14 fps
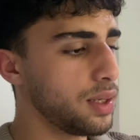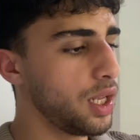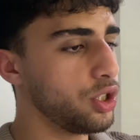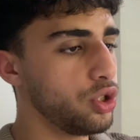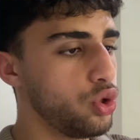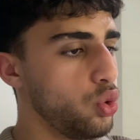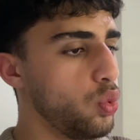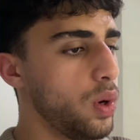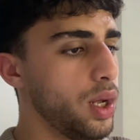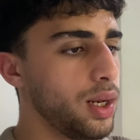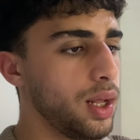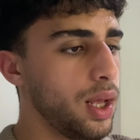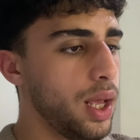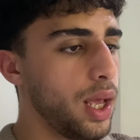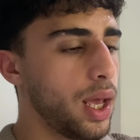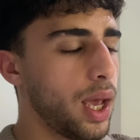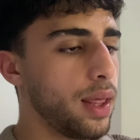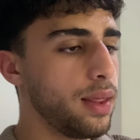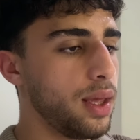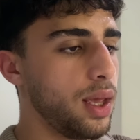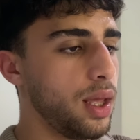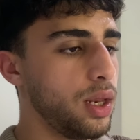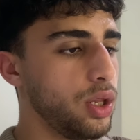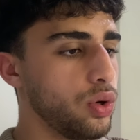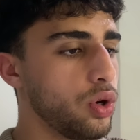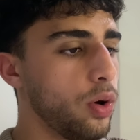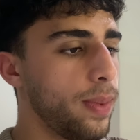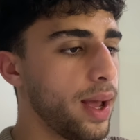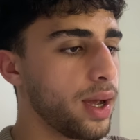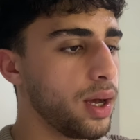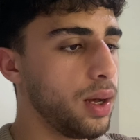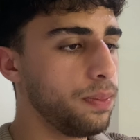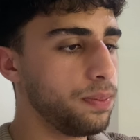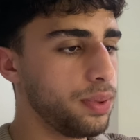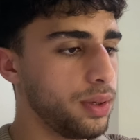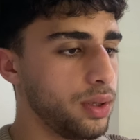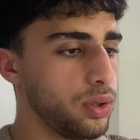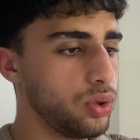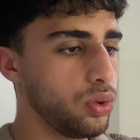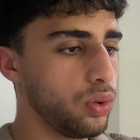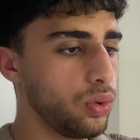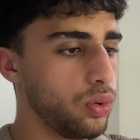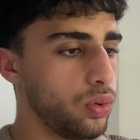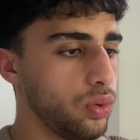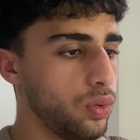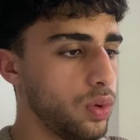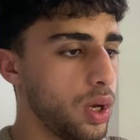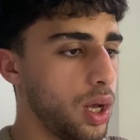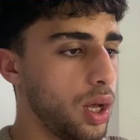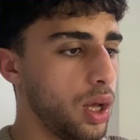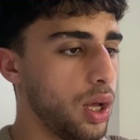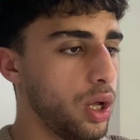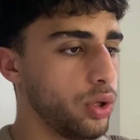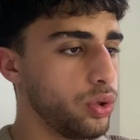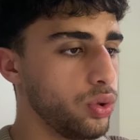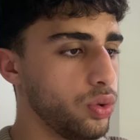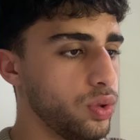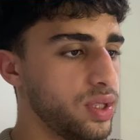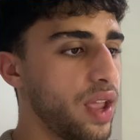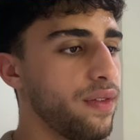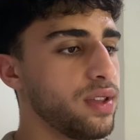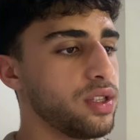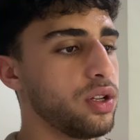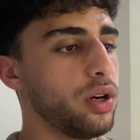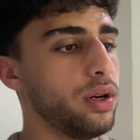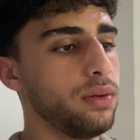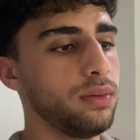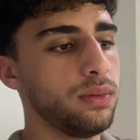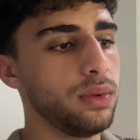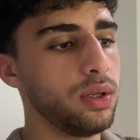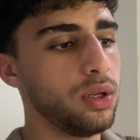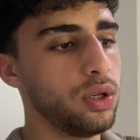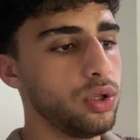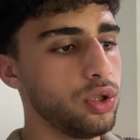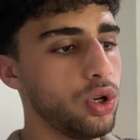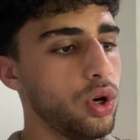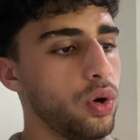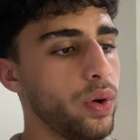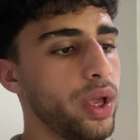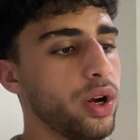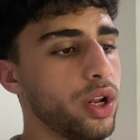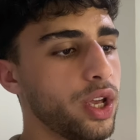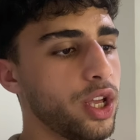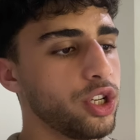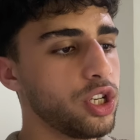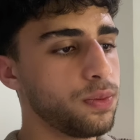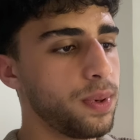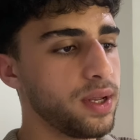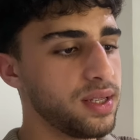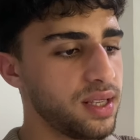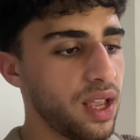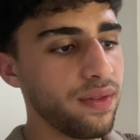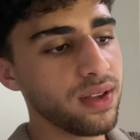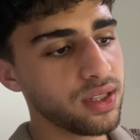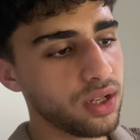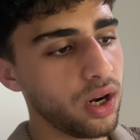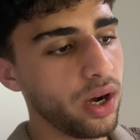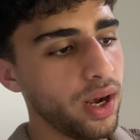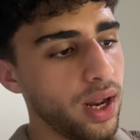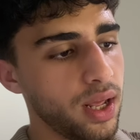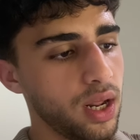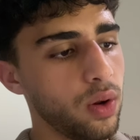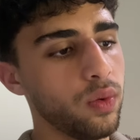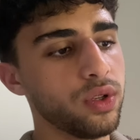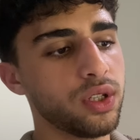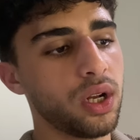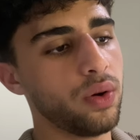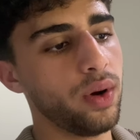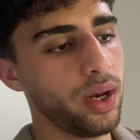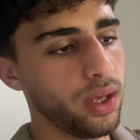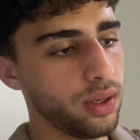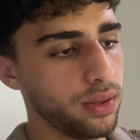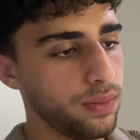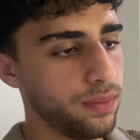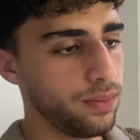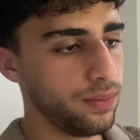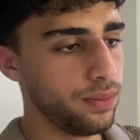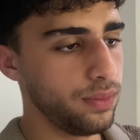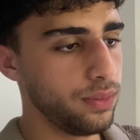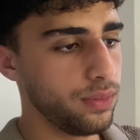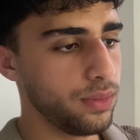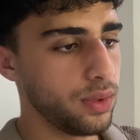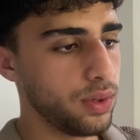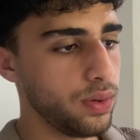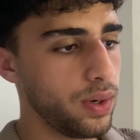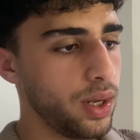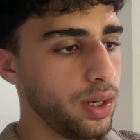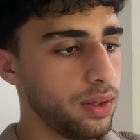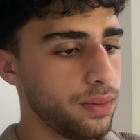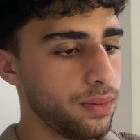I'll just do one. And then you go back up to save and start. So here you can just press save and start, and it will start running, right?